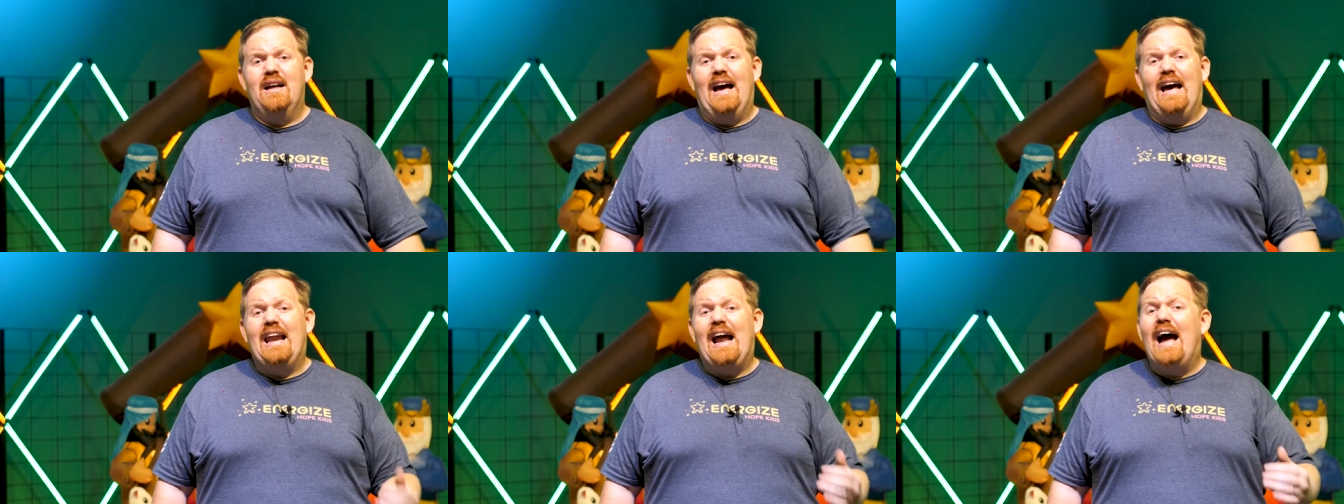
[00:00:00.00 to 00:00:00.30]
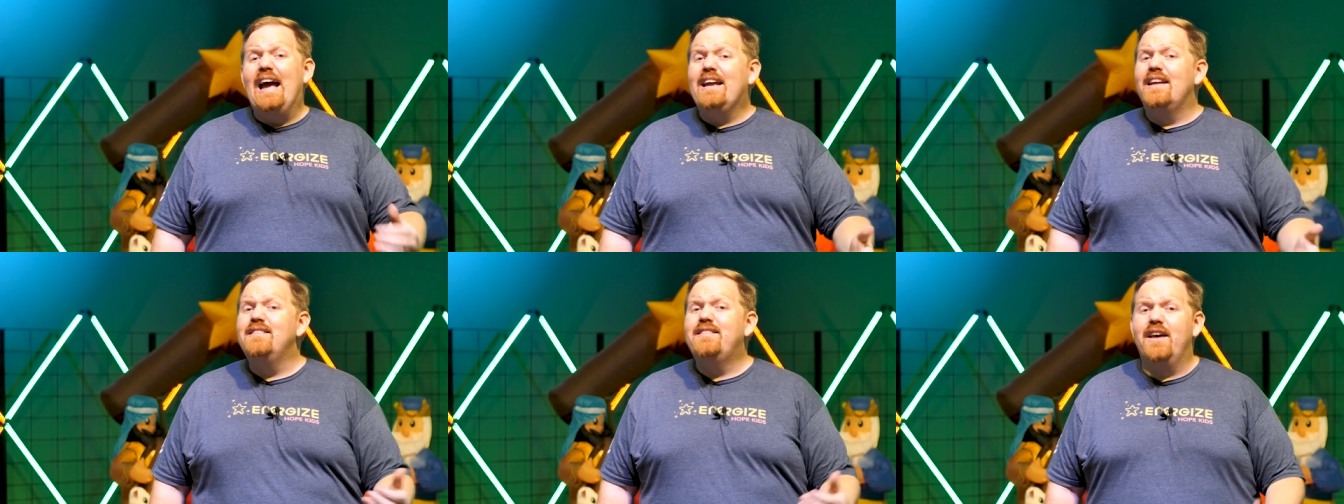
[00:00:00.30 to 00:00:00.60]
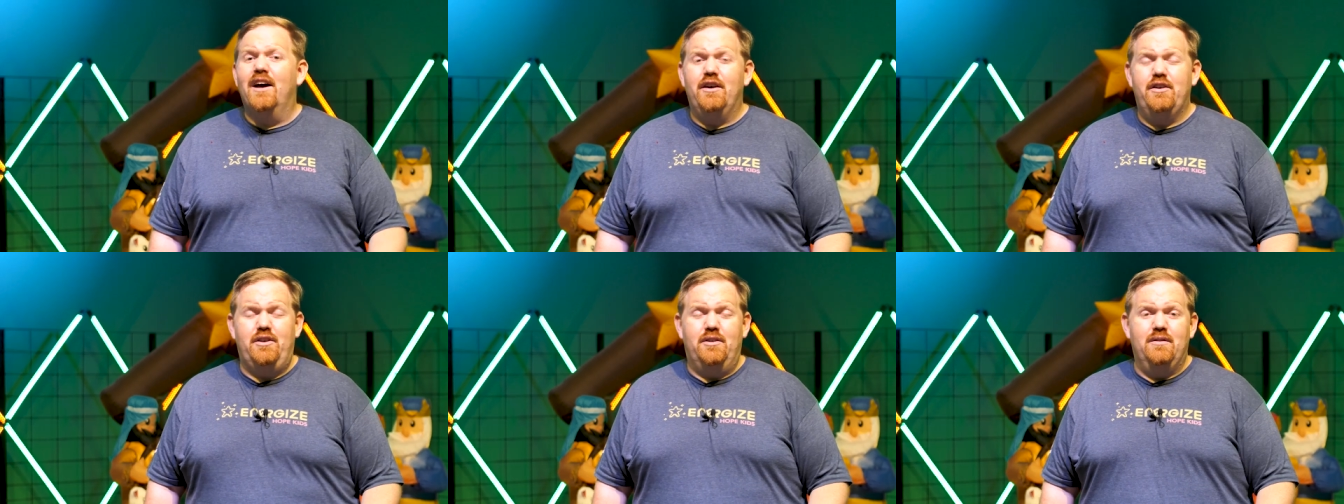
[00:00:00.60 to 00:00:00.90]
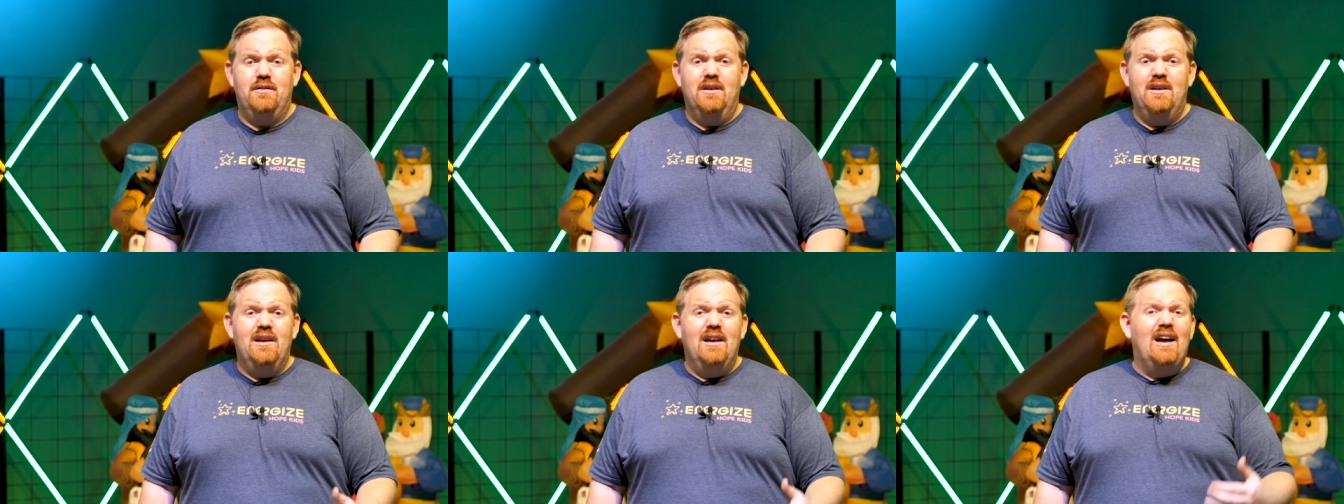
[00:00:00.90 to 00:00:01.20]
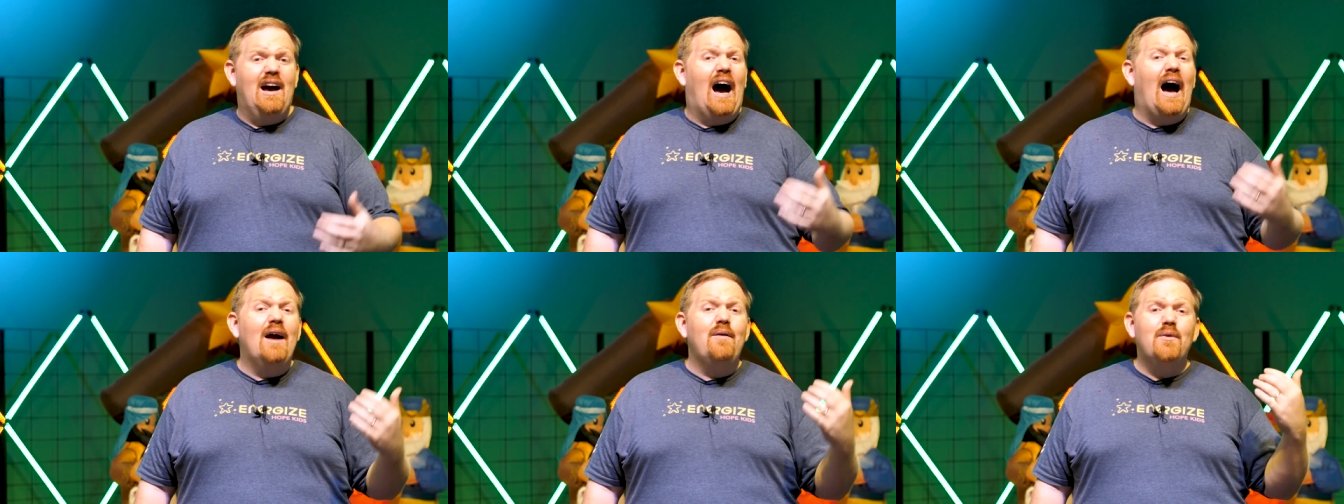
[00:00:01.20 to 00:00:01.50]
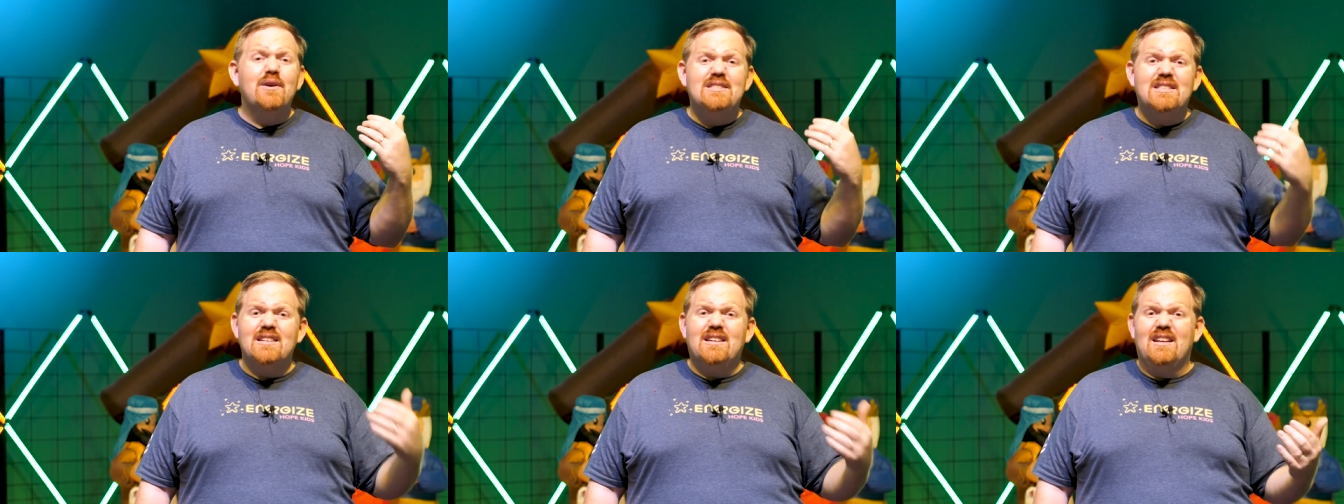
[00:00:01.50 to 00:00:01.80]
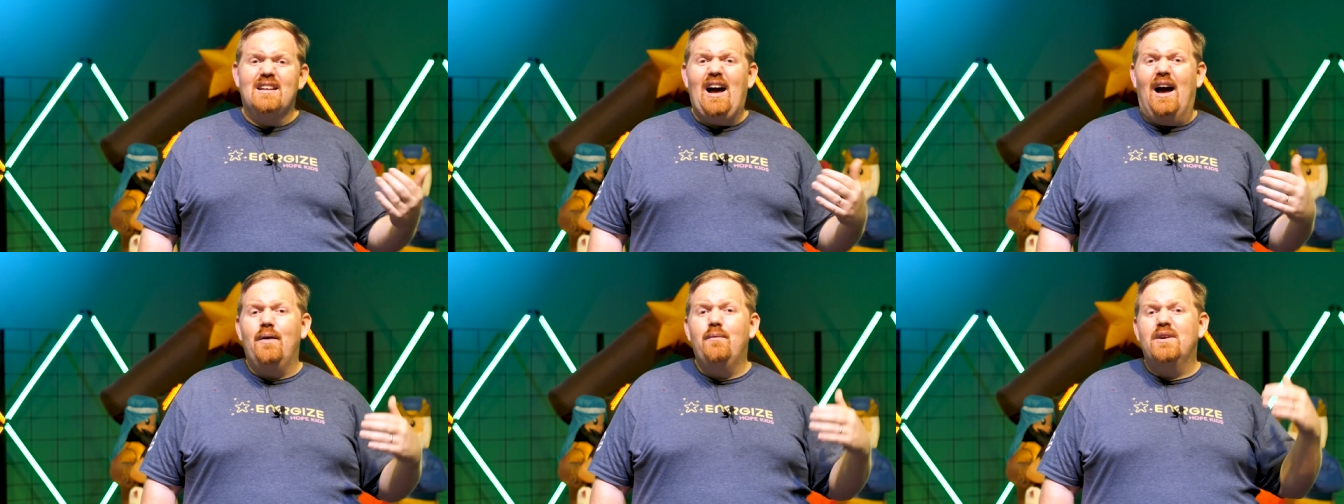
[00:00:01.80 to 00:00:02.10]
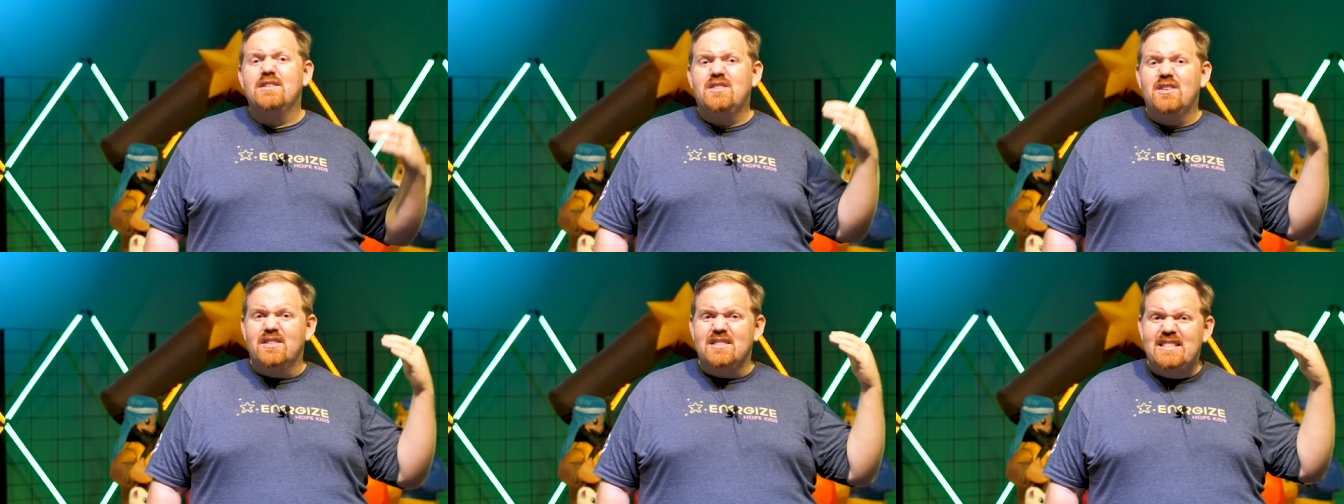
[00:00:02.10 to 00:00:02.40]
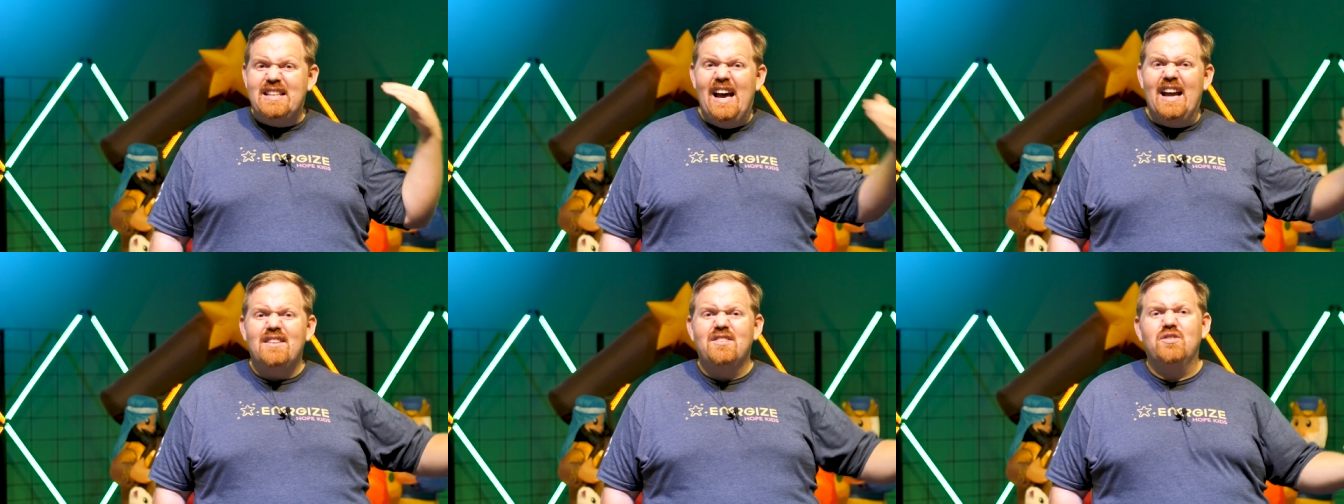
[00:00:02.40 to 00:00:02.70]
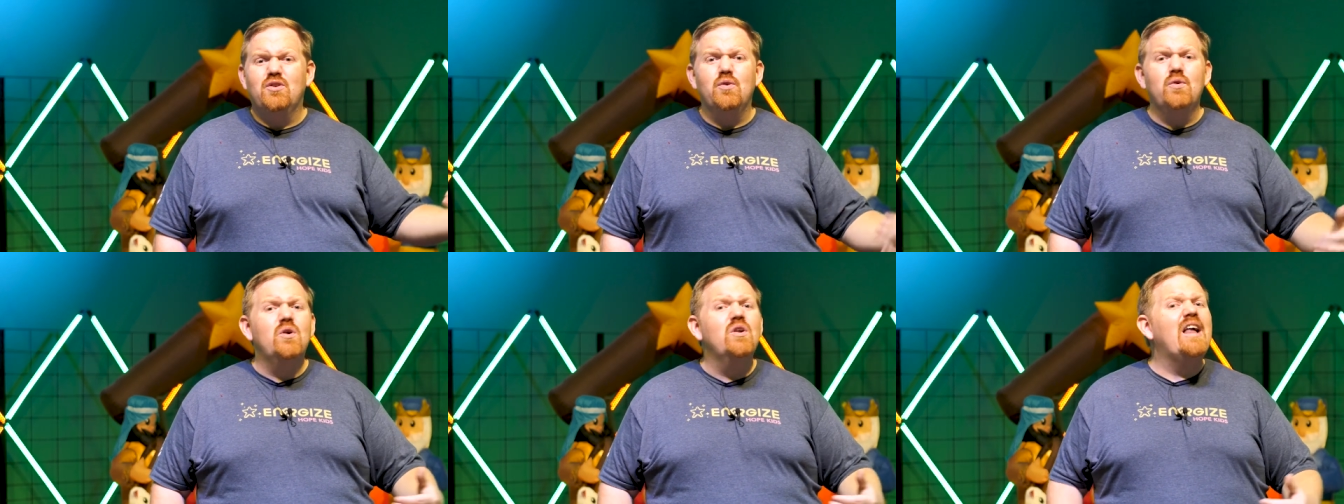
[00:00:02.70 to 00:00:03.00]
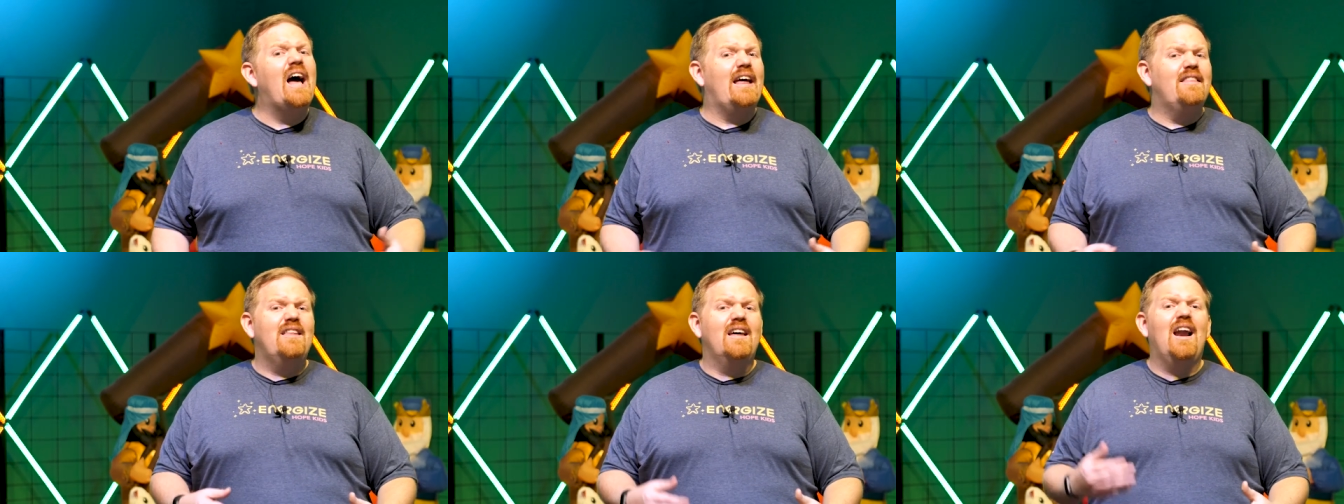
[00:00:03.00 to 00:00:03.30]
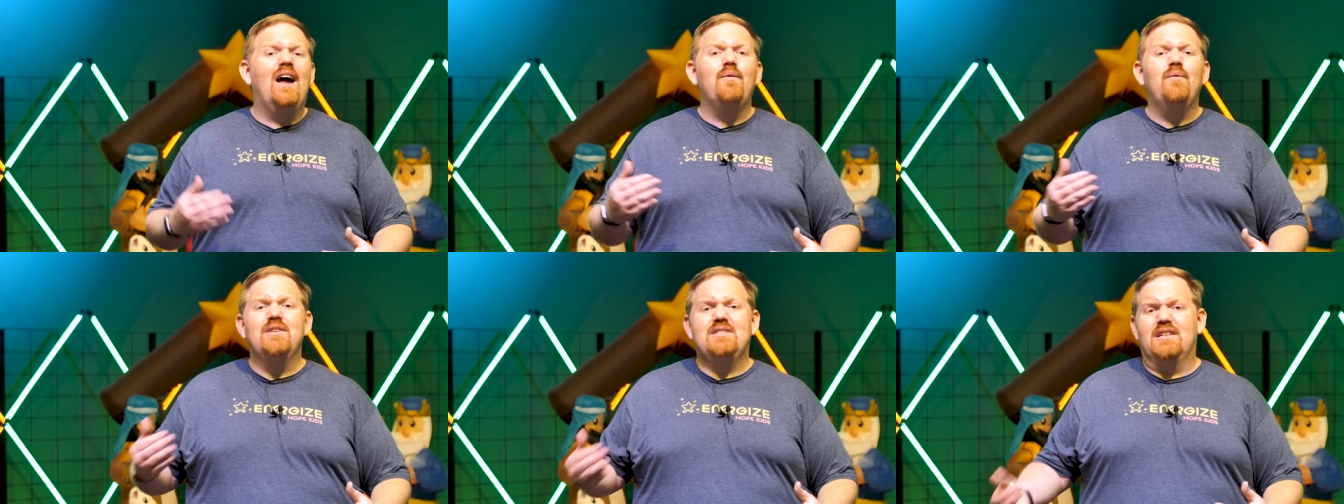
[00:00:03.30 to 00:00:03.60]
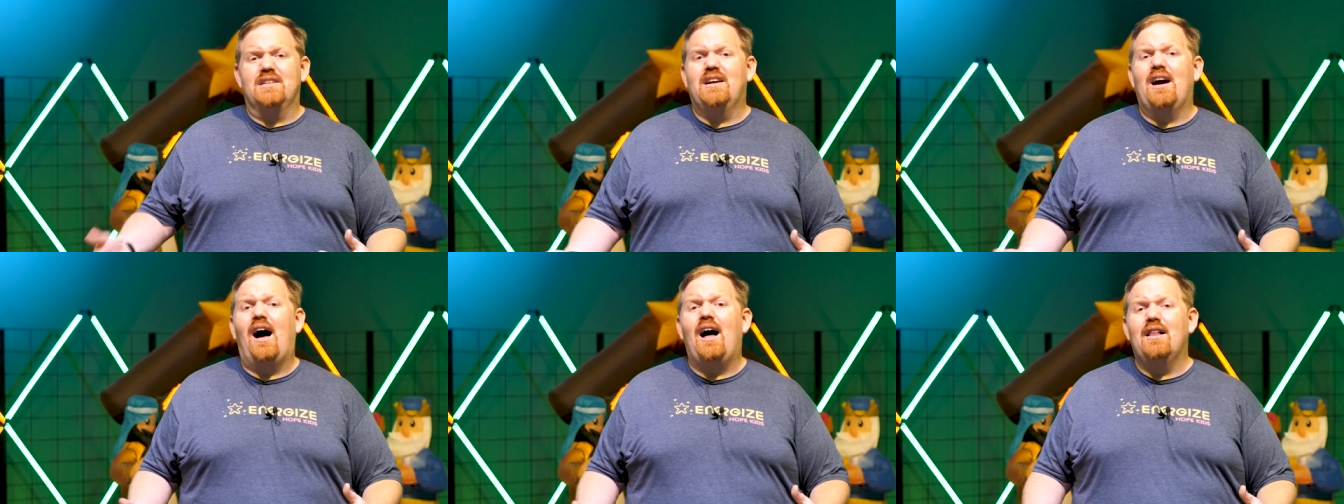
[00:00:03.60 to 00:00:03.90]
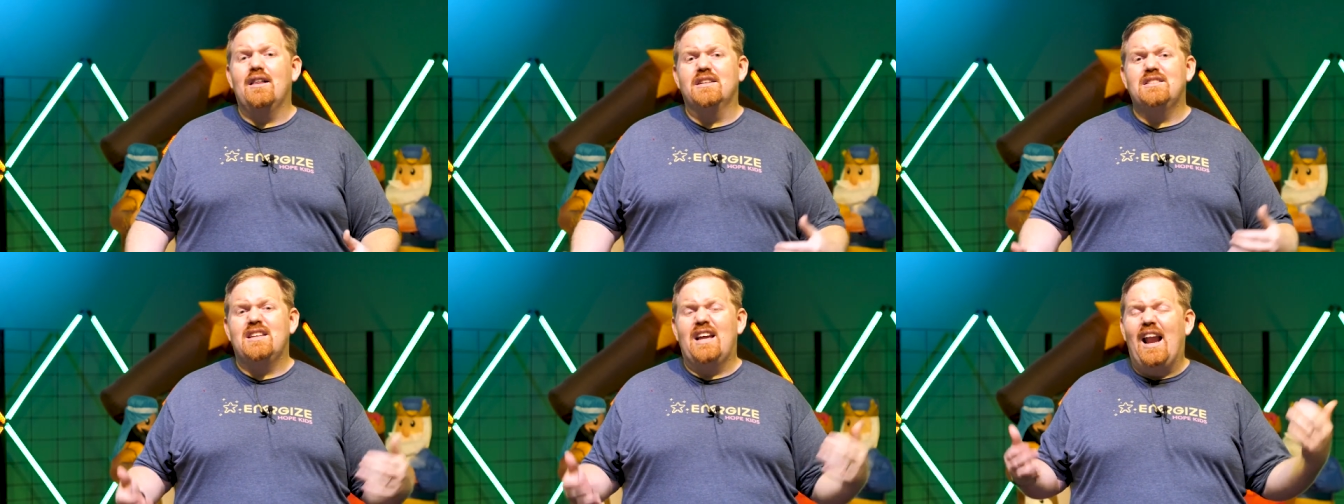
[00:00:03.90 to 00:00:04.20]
And I can tell you, I went to I went to tech school and then I went to college.